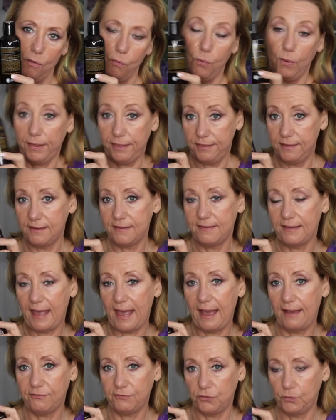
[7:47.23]
with this
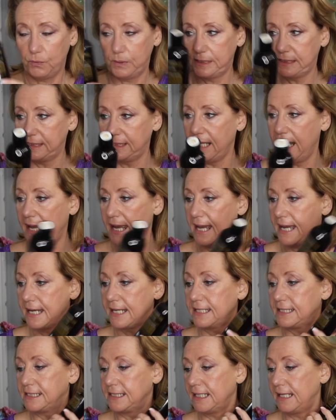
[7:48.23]
afterwards.
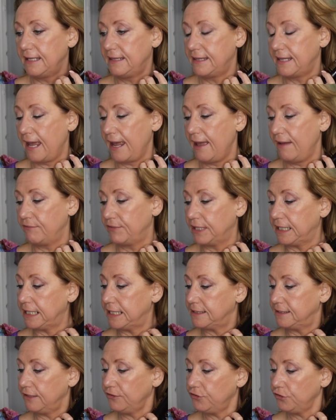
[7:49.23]
And they have the
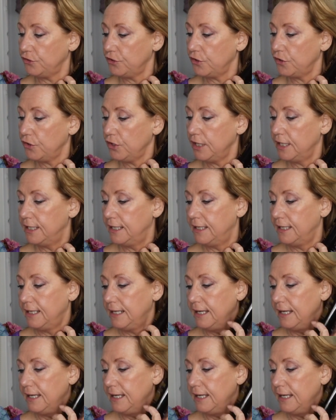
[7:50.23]
conditioner,